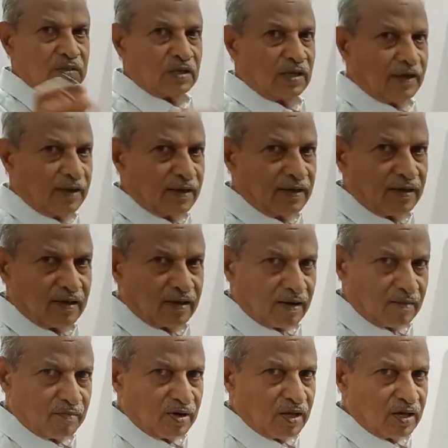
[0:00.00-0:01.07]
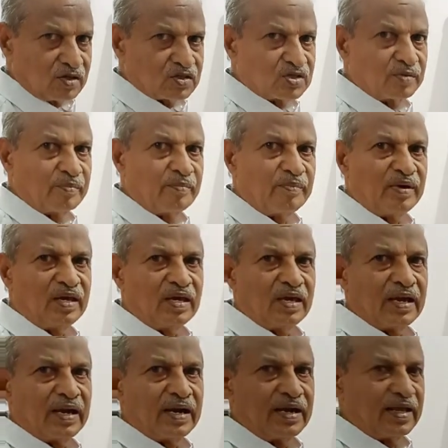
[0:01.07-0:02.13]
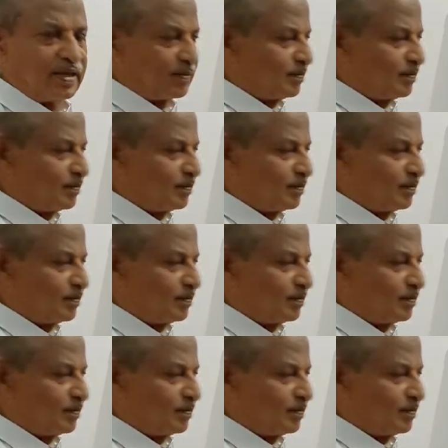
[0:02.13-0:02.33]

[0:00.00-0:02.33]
the grammalogues me and